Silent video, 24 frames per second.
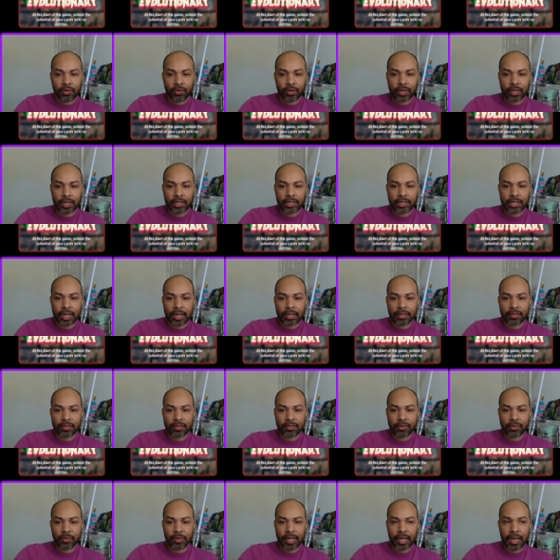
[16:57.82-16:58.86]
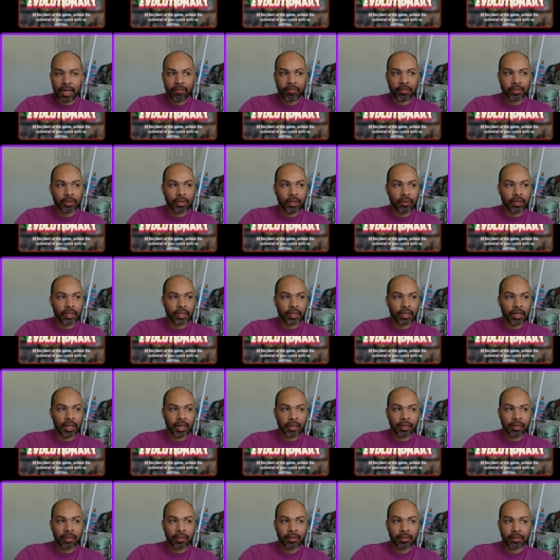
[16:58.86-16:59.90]
Quinjet, so we have a Loki
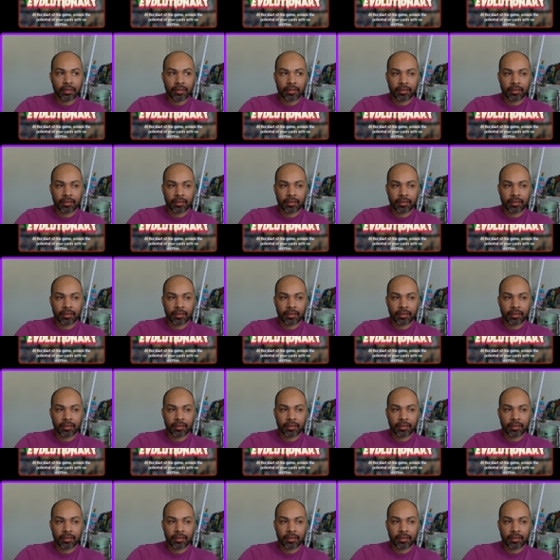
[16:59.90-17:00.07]
deck.